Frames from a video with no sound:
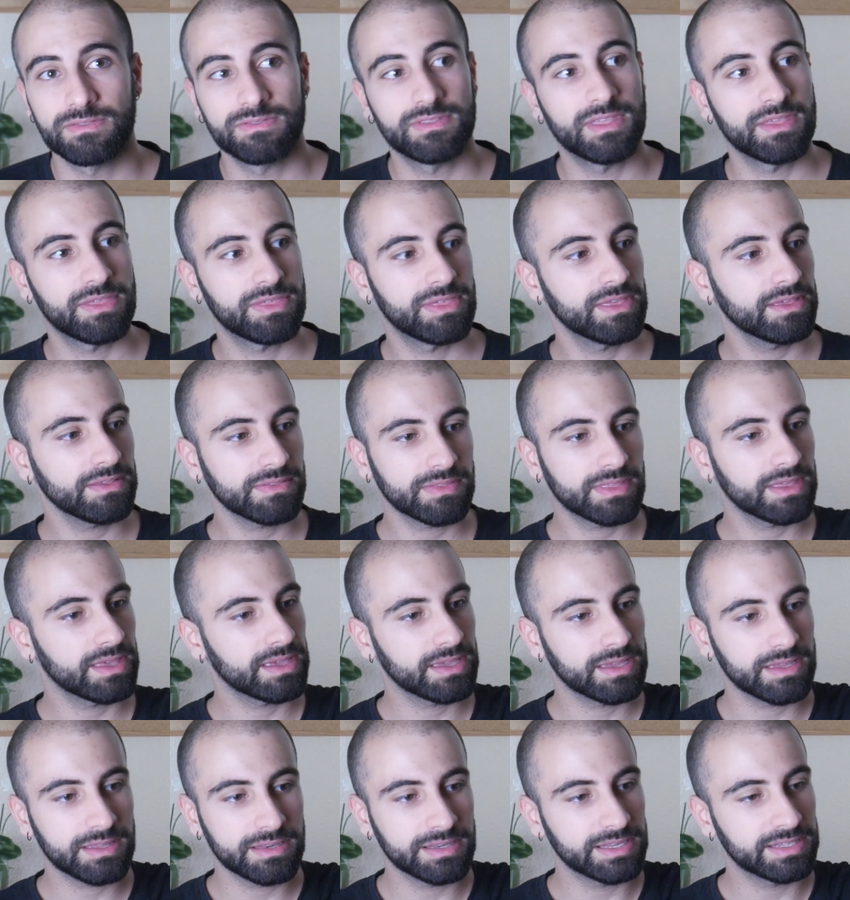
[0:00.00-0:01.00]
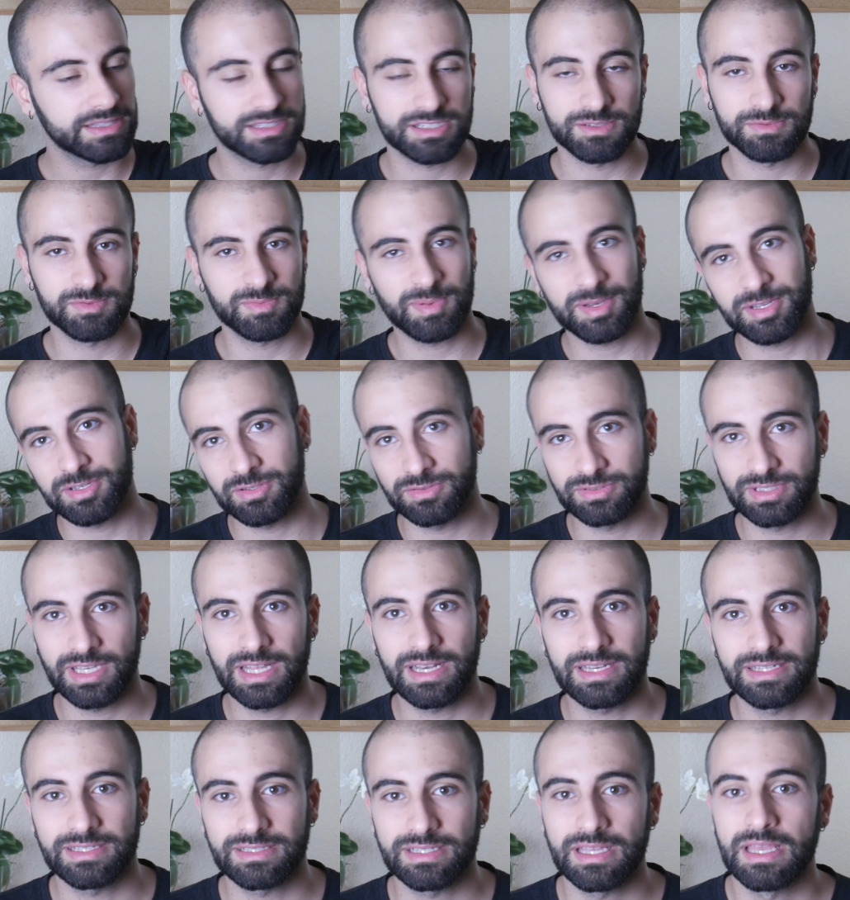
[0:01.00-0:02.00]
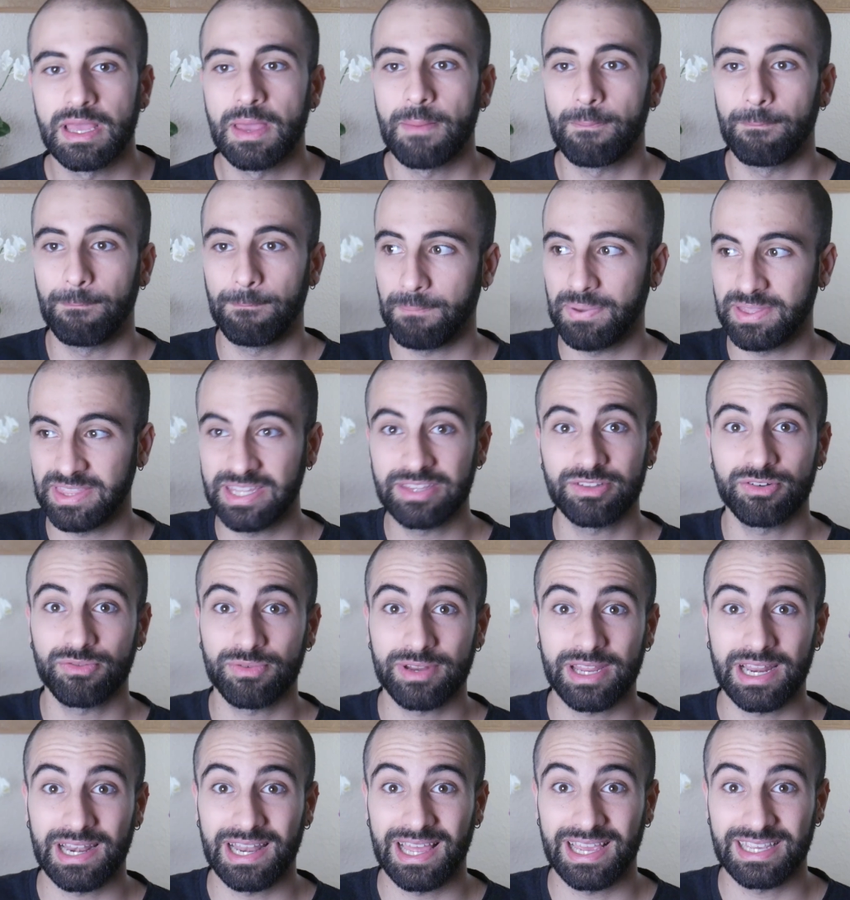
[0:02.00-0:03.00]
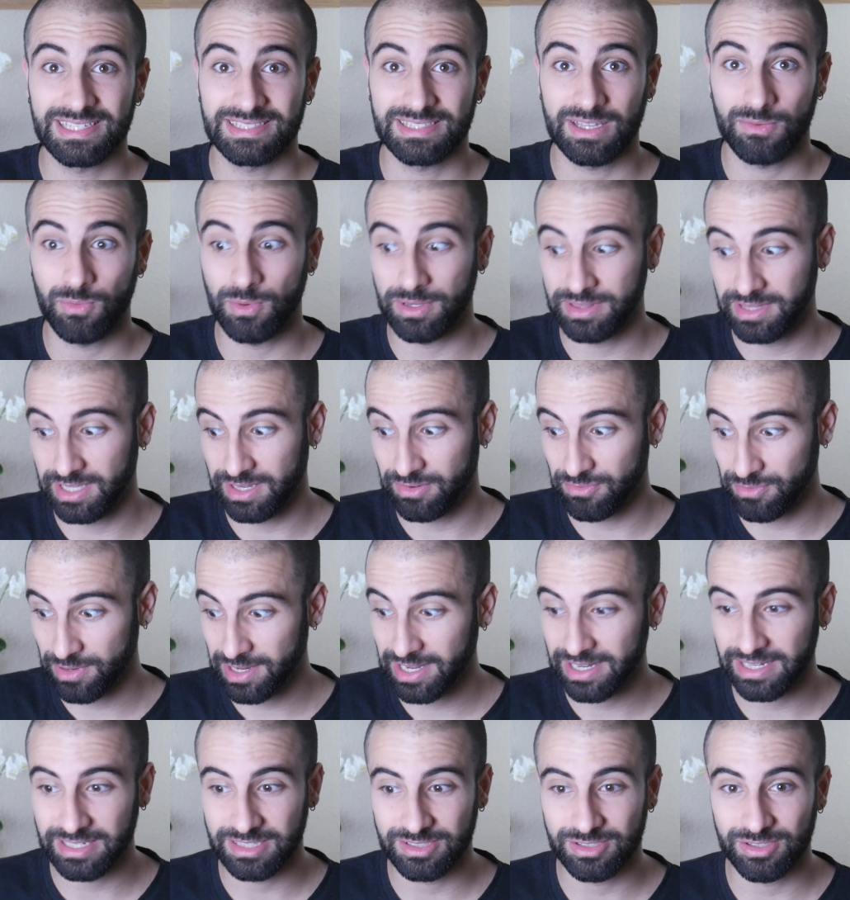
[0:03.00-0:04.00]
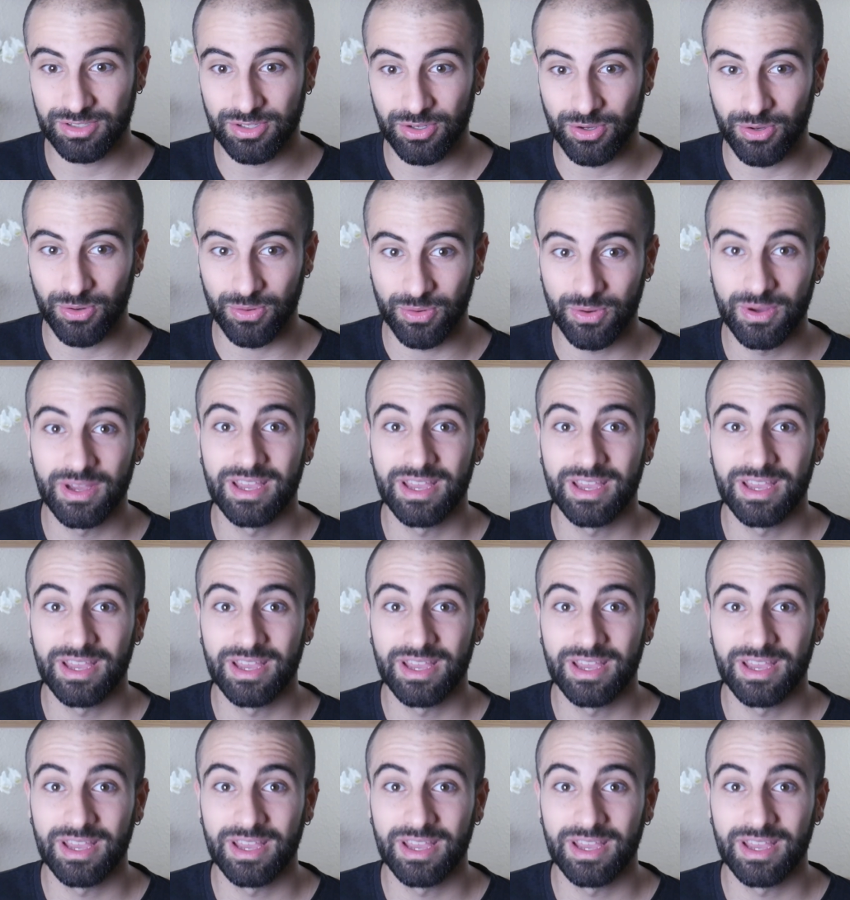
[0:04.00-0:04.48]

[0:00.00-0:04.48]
They think they need some special talent, but they don't realize that what they really need to do